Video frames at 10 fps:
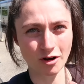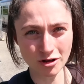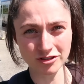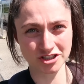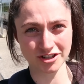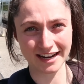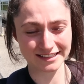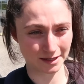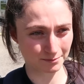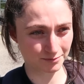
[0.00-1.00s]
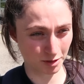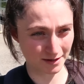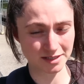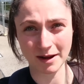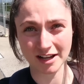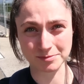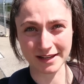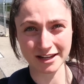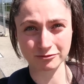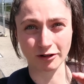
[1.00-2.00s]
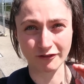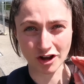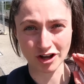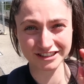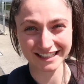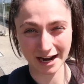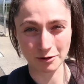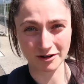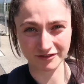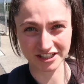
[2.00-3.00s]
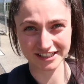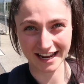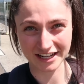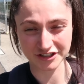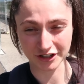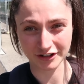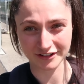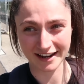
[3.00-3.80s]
All the trains that come into Battersby reverse out of the station.